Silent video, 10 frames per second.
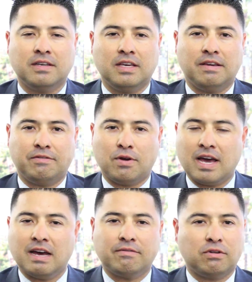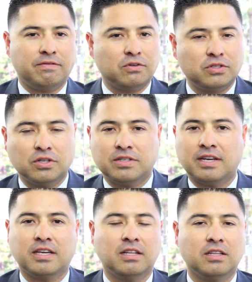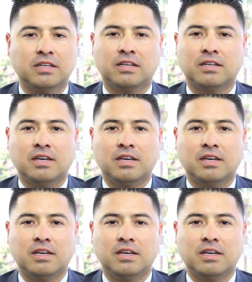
If you have, or if you're still taking a look,